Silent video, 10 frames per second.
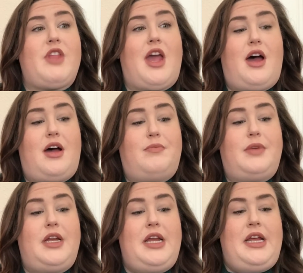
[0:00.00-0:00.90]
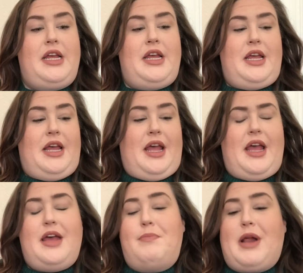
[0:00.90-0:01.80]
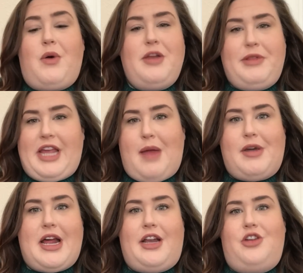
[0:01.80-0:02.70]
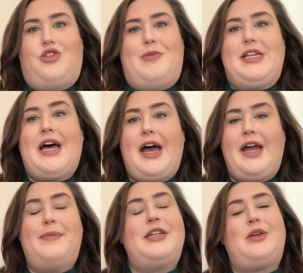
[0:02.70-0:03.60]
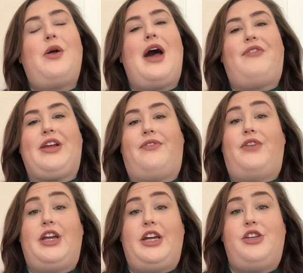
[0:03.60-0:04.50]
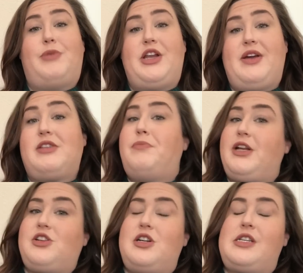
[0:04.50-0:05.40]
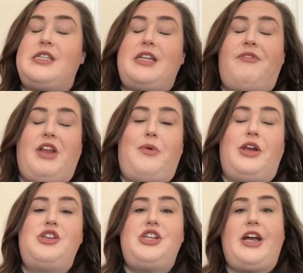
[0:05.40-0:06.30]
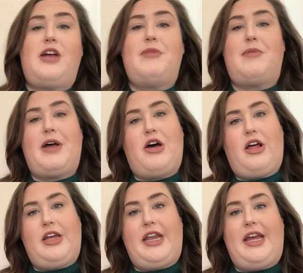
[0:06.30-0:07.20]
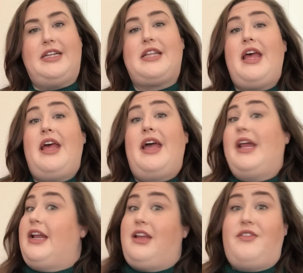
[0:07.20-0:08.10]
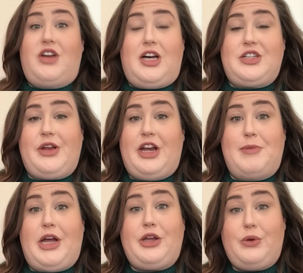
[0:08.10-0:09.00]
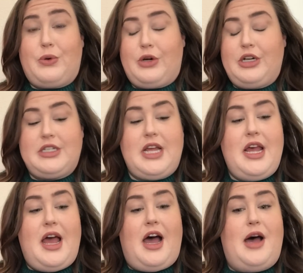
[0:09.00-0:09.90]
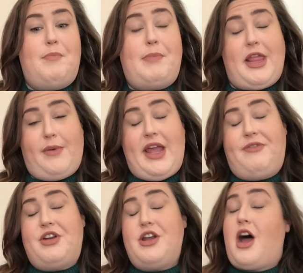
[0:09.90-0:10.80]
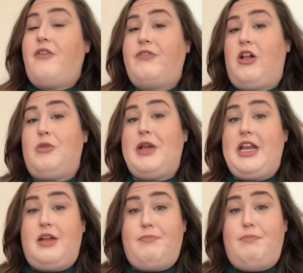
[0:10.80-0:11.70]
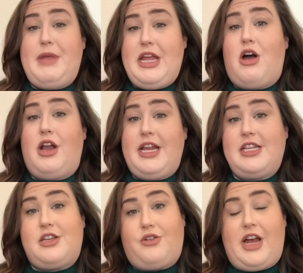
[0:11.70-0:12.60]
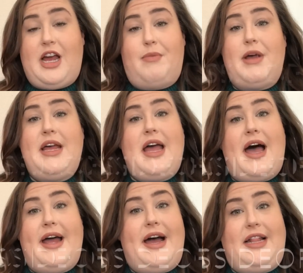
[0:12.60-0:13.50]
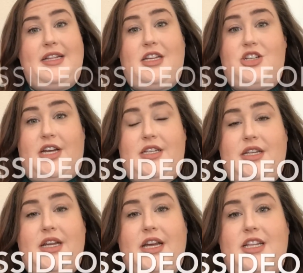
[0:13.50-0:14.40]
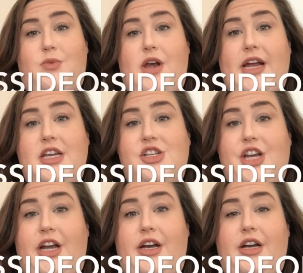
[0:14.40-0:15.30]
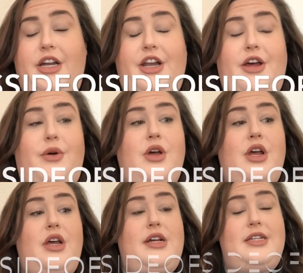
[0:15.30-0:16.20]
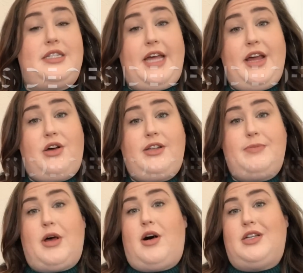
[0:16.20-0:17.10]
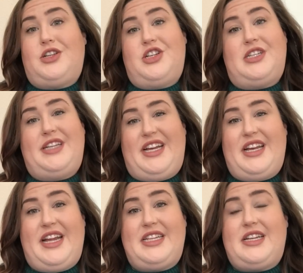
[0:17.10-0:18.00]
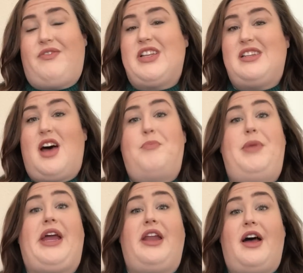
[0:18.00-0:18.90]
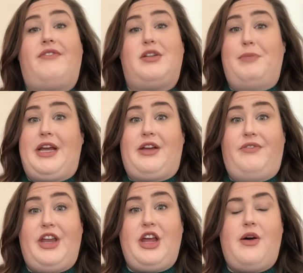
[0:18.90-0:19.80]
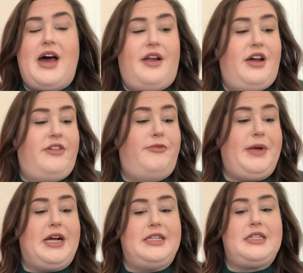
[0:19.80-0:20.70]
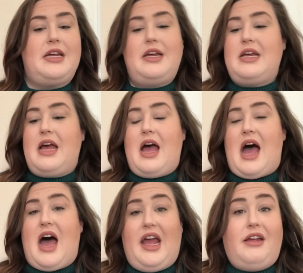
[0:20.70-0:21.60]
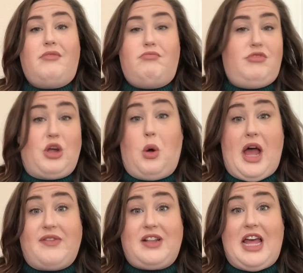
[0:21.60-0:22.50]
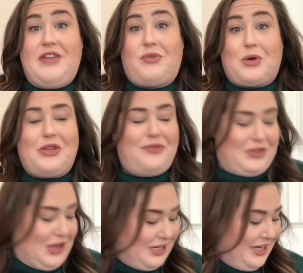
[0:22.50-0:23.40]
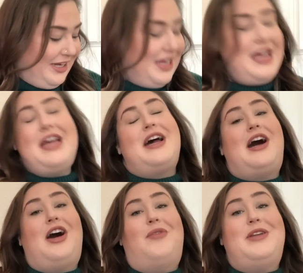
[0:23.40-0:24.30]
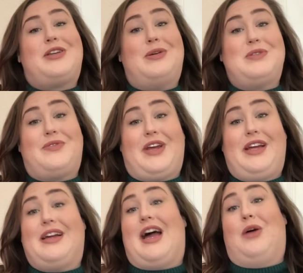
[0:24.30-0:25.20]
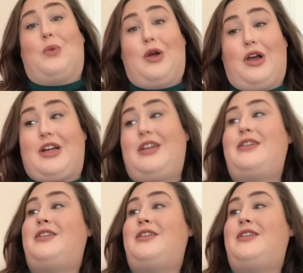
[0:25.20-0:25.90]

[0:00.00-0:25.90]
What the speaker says: But I wanted to put the camera down and enjoy my time, so I don't have like footage, but I do have some pictures and stuff that I want to share about my holidays, and I'd love to also hear about yours. By the way, if you're not following me on Instagram, I highly suggest it. It's where I can share, you know, sales, but also just day-to-day stuff that's not big enough to make a video out of, because I don't have a life worth vlogging in terms of like I work,